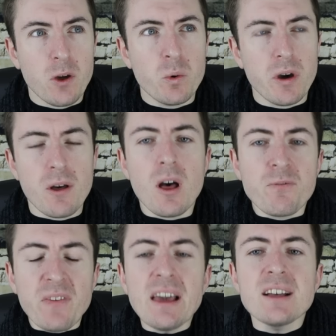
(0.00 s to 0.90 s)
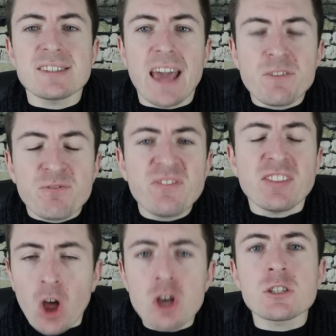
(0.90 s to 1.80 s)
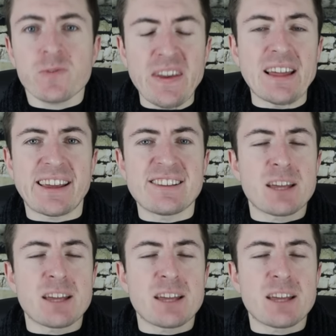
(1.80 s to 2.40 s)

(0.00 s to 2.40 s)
who does feel like he's